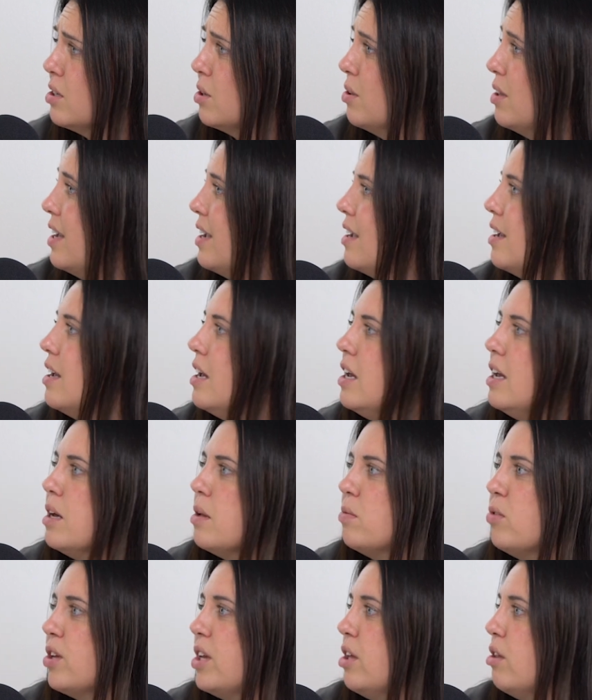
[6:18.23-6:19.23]
So like
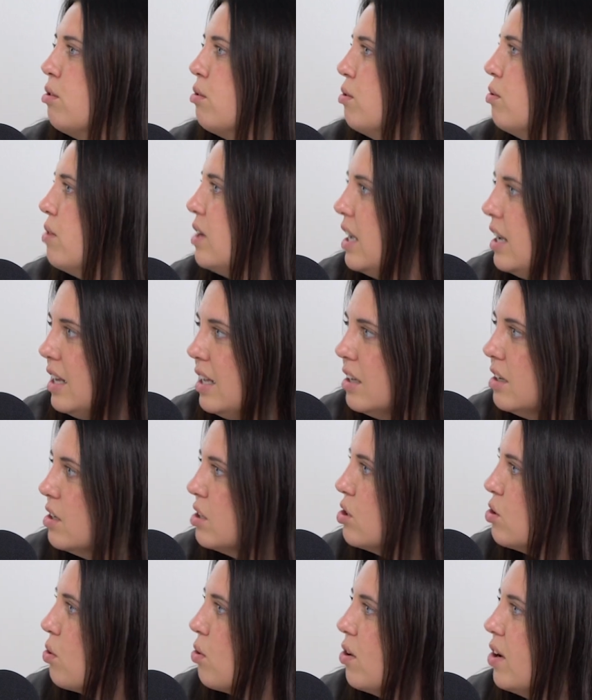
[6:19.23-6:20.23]
looking through
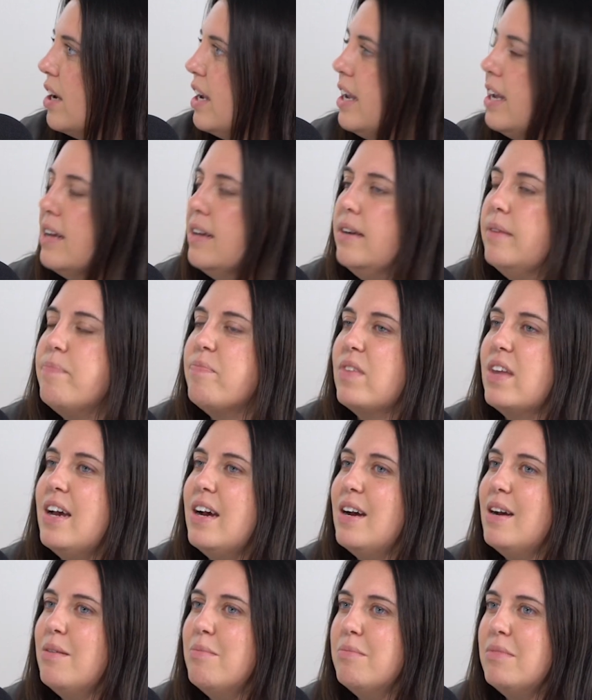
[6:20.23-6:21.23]
Gideon's story
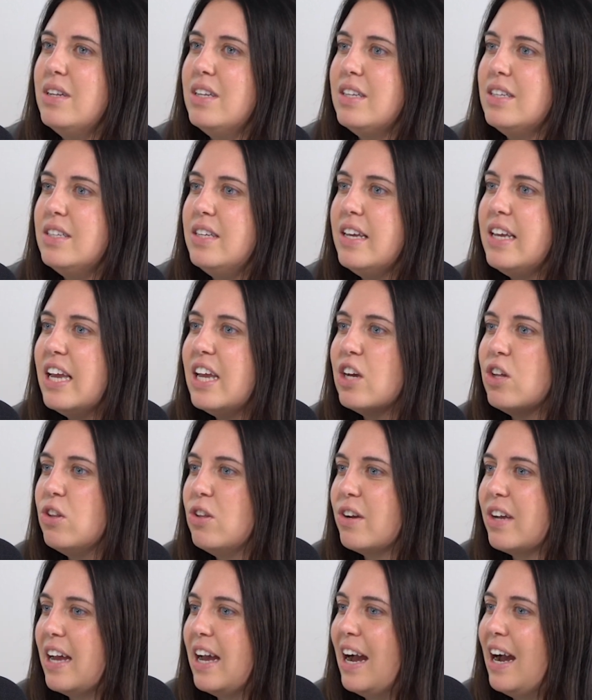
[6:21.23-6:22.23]
and taking a
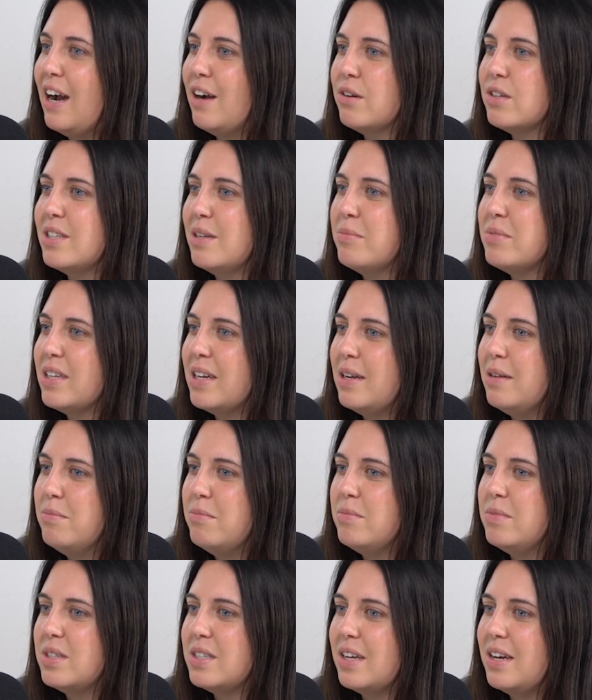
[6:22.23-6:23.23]
look at how
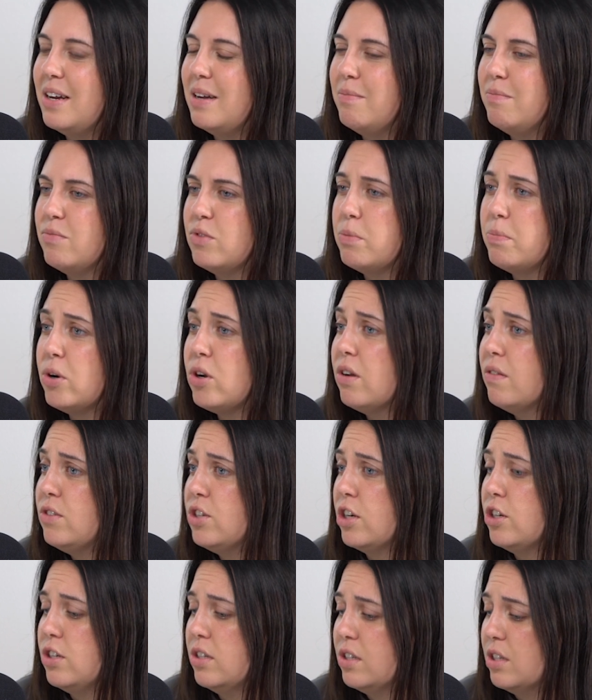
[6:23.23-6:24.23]
sometimes the book of
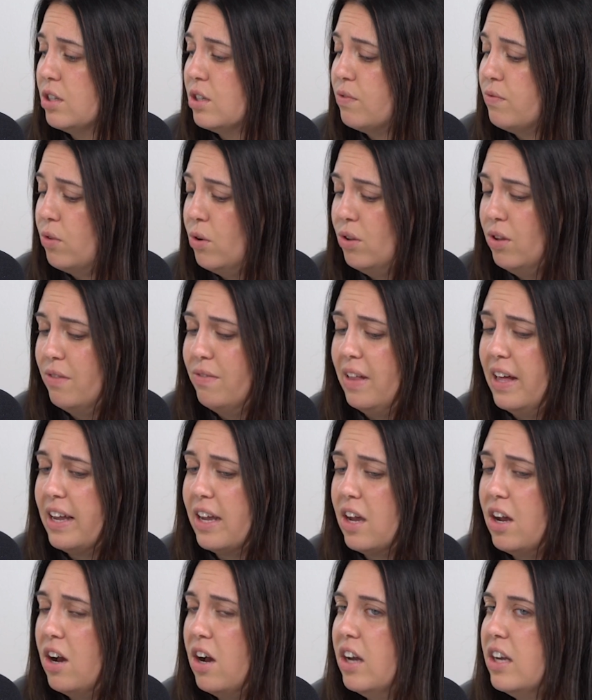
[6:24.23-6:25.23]
Judges is full of
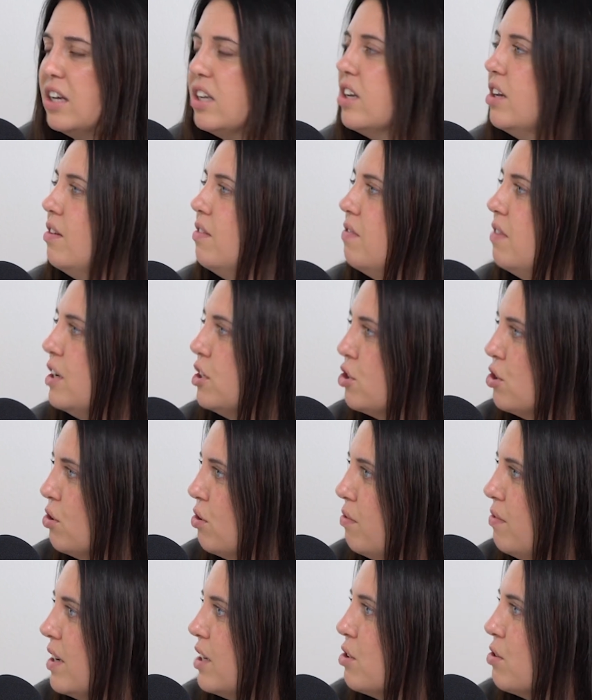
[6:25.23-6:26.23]
like
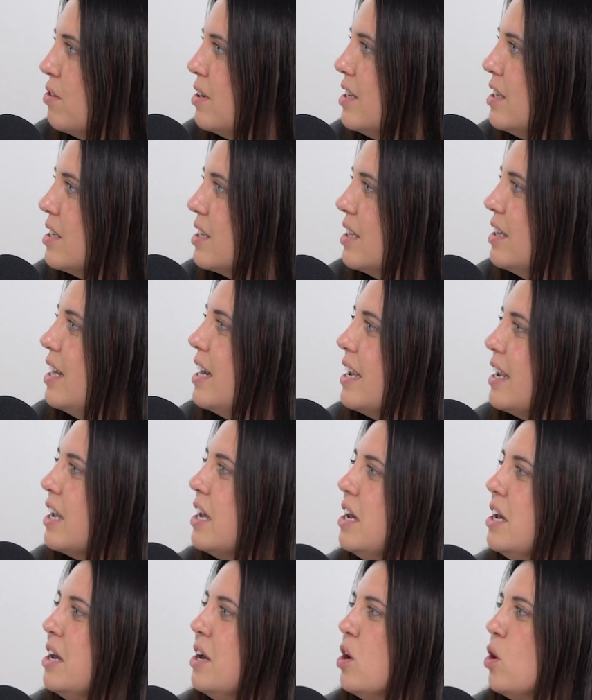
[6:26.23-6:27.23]
unconventional victories, like
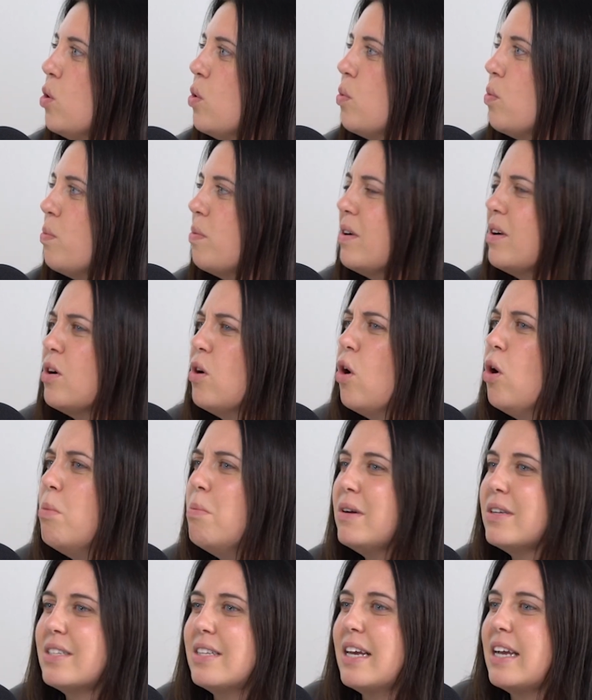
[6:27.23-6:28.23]

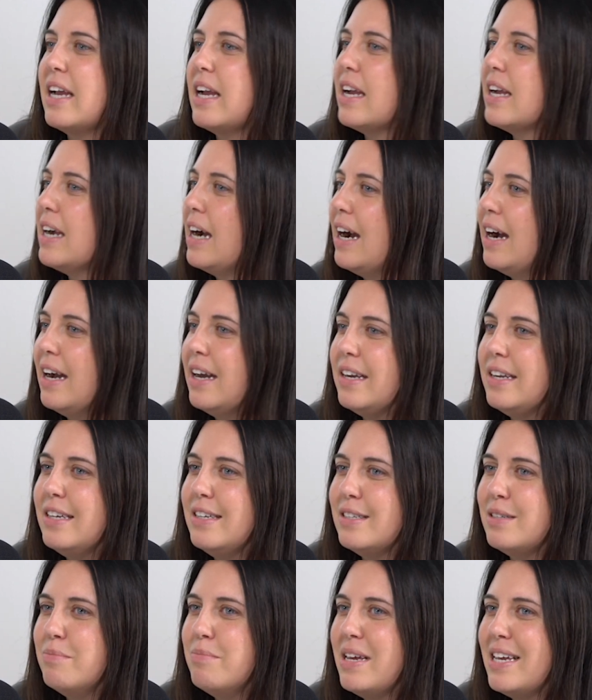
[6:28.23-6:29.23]
almost like God
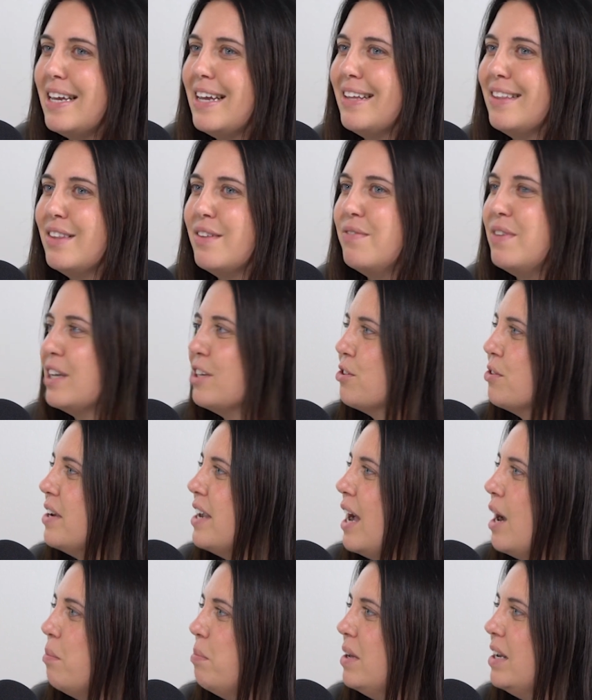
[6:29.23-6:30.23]
is making the victory
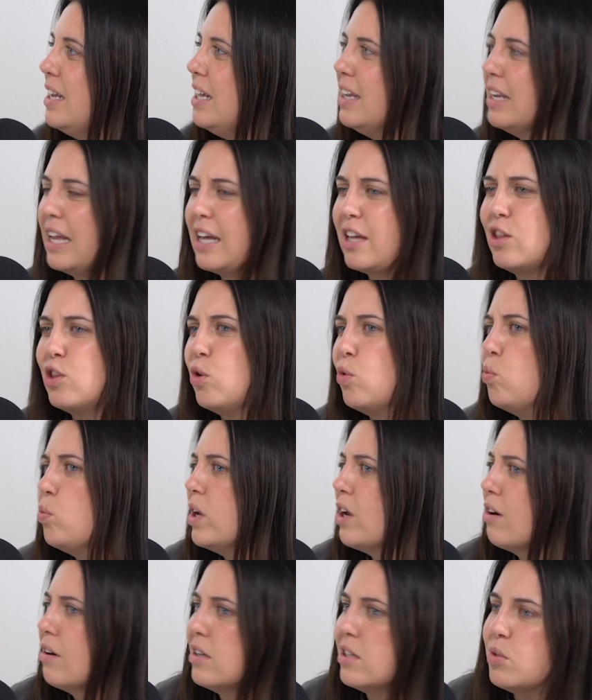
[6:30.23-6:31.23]
happen in like the
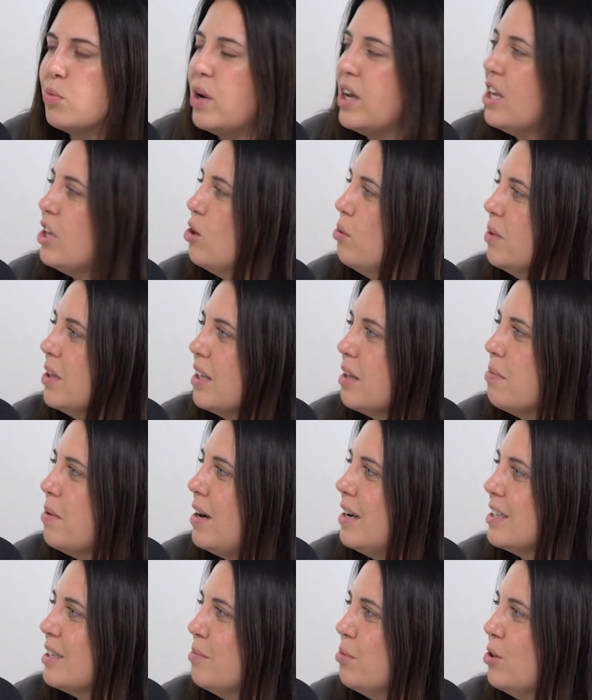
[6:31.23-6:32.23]
weirdest way humanly
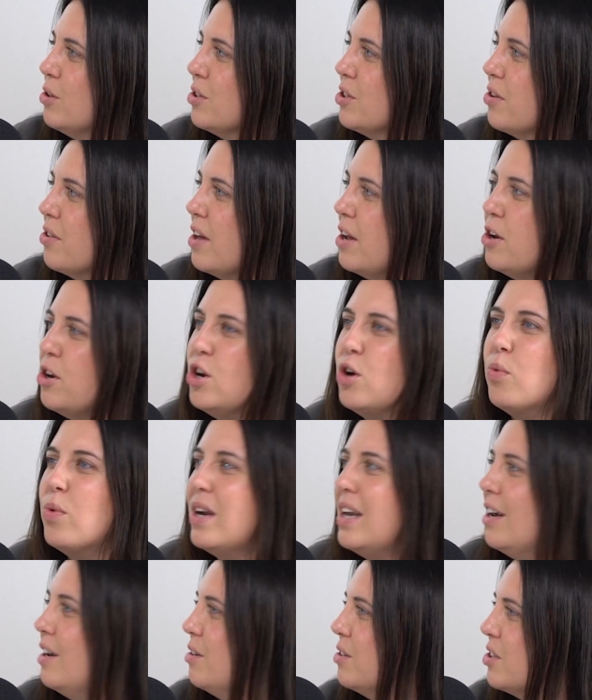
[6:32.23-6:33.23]
possible so that no
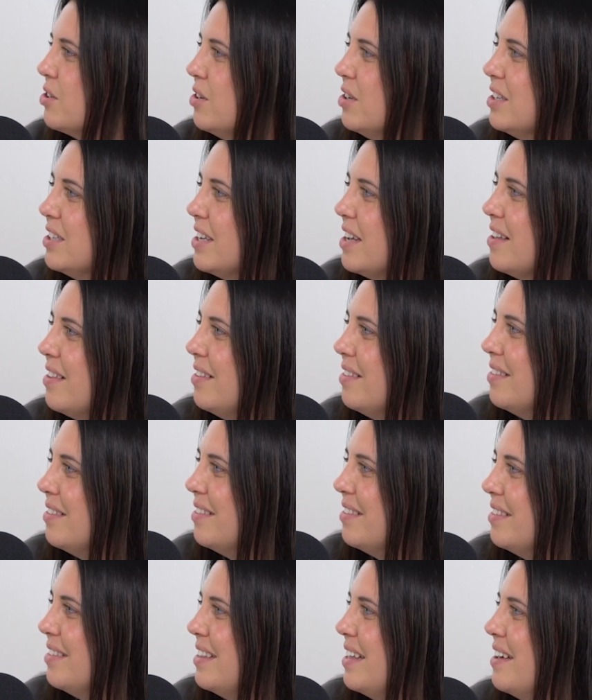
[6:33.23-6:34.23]
one else could say
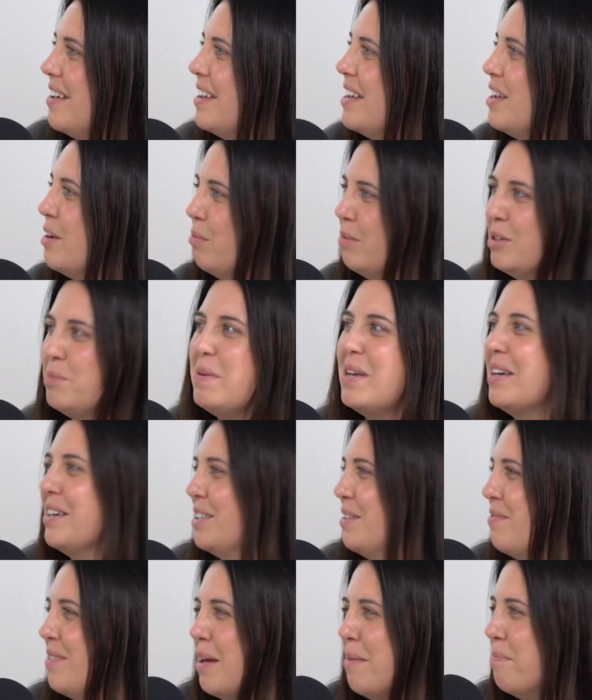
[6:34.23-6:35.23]
that it was
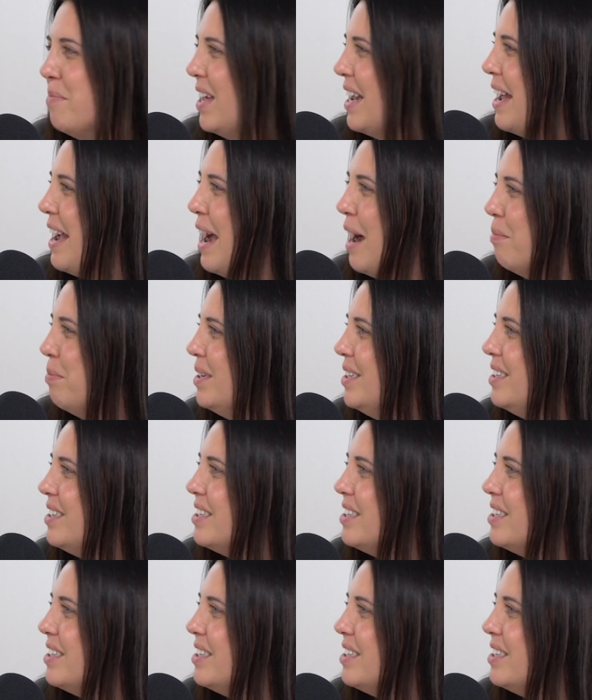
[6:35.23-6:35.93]
because of them that it happened.